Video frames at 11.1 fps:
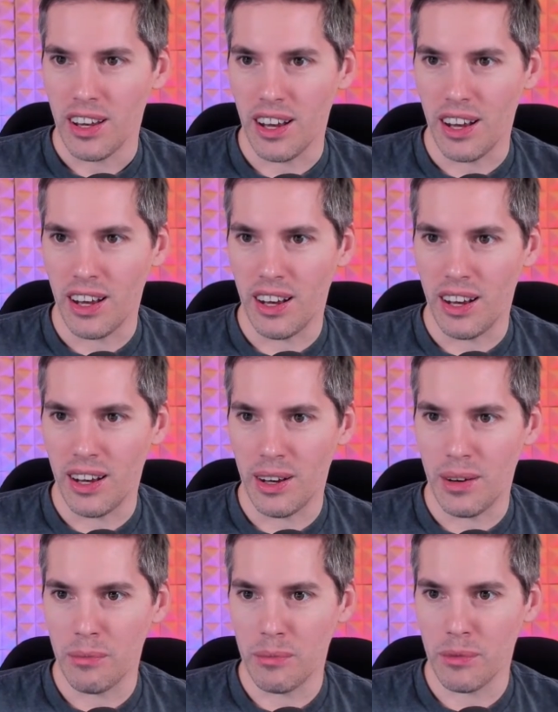
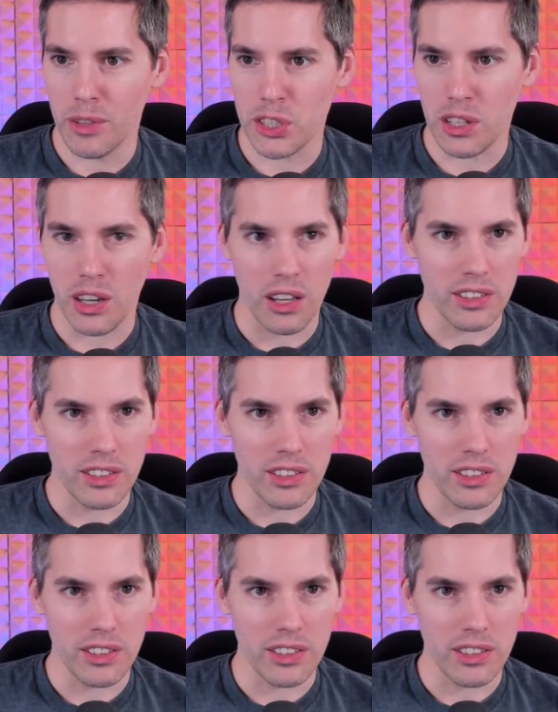Um, what's it called?